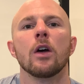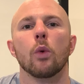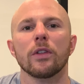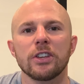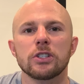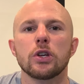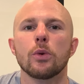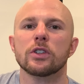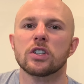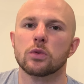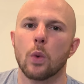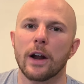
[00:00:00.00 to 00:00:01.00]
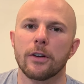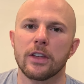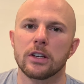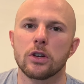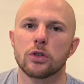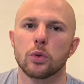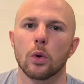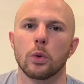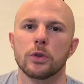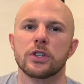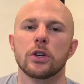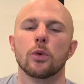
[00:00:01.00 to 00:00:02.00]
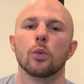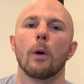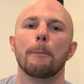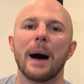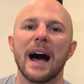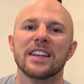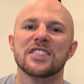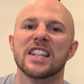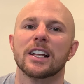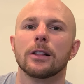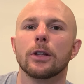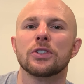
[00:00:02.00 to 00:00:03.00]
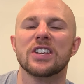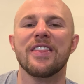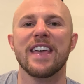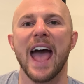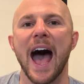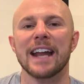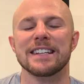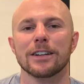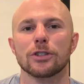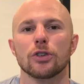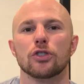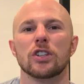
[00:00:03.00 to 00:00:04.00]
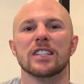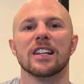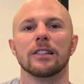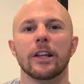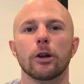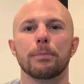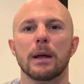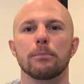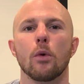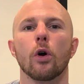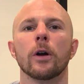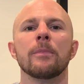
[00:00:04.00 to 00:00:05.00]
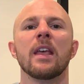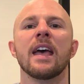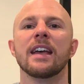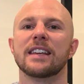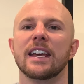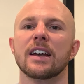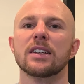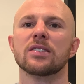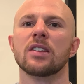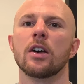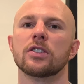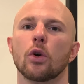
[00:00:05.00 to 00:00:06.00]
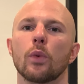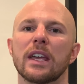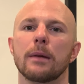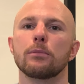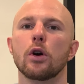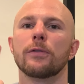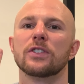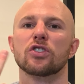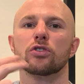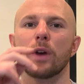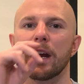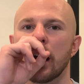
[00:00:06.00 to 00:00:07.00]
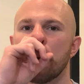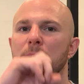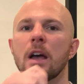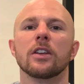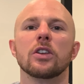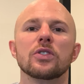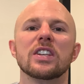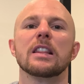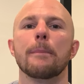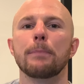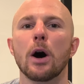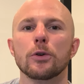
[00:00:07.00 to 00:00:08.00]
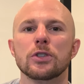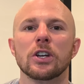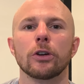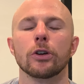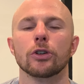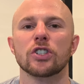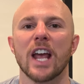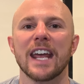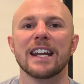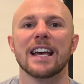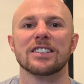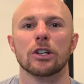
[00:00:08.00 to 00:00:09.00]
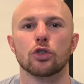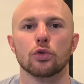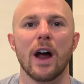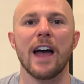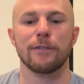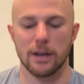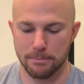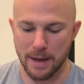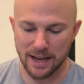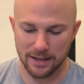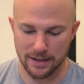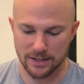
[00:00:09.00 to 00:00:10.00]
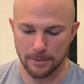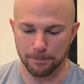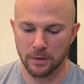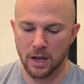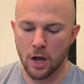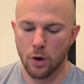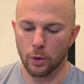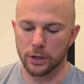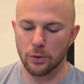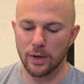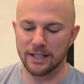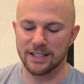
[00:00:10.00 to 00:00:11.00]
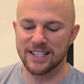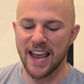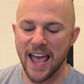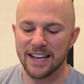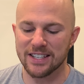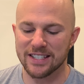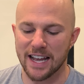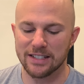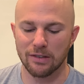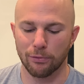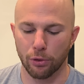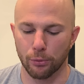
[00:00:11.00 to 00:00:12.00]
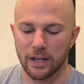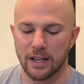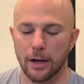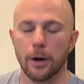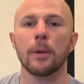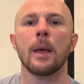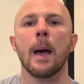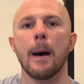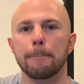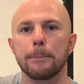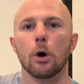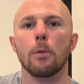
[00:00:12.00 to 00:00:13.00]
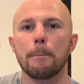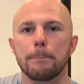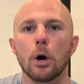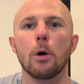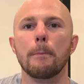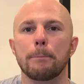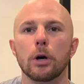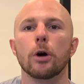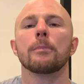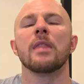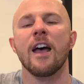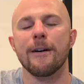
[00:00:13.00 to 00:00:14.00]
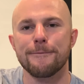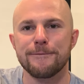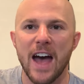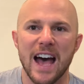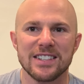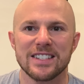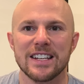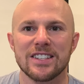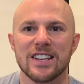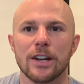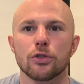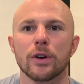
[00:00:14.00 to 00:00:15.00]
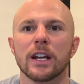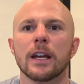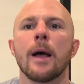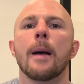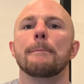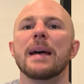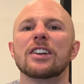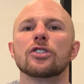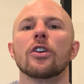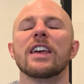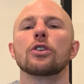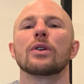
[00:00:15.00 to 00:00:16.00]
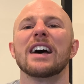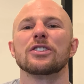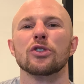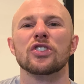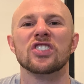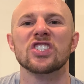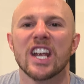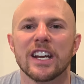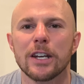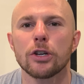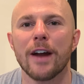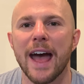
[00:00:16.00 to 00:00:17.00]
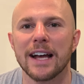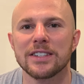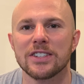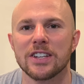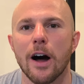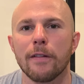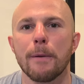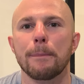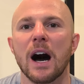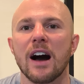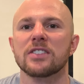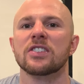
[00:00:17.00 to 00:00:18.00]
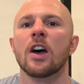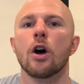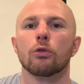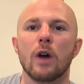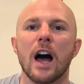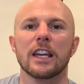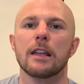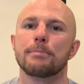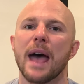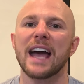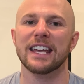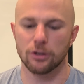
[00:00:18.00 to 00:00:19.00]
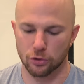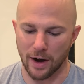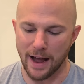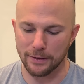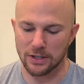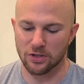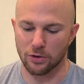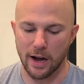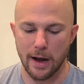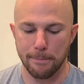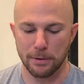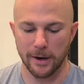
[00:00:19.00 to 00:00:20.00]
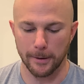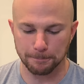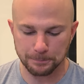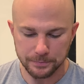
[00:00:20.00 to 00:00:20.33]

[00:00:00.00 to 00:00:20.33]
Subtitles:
What the 2 inches wider than usual will do will bias the glutes and the adductors just a little bit more, get us so we can move straight up using the posterior chain as a driving mechanism. We're doing 10 sets of 3 here. Boom, boom, boom, fast eccentric. Make sure that you guys are sitting your asses on the box, rocking back and driving straight up here.